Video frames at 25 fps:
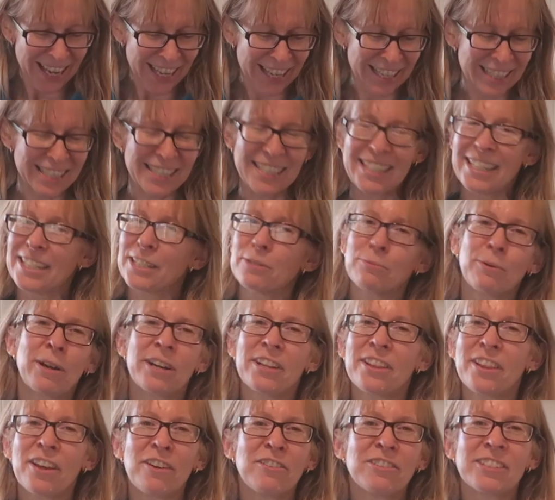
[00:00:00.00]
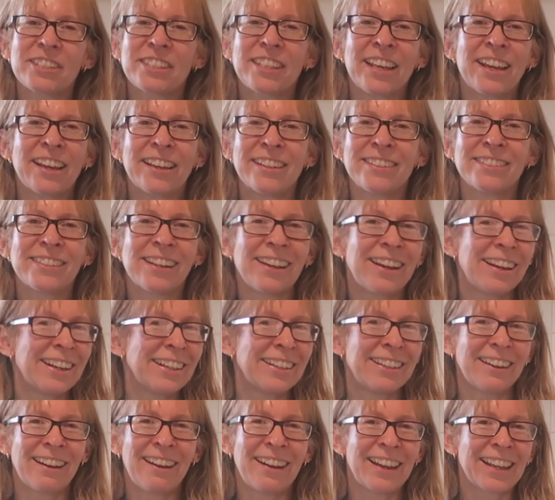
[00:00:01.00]
It's just one of those things,
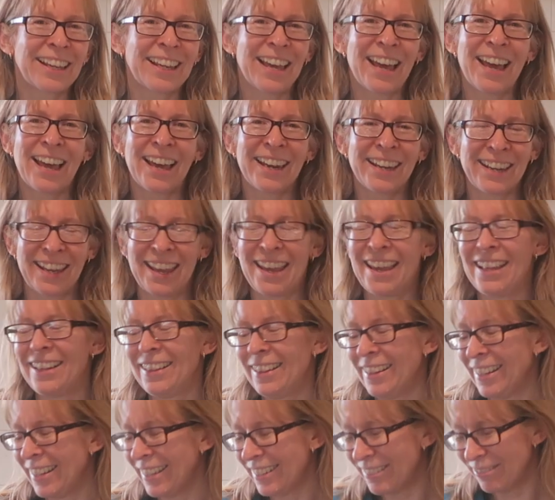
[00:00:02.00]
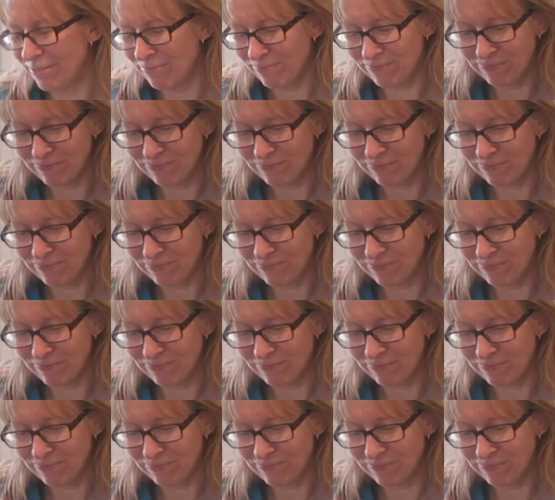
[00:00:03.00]
I can't handle it.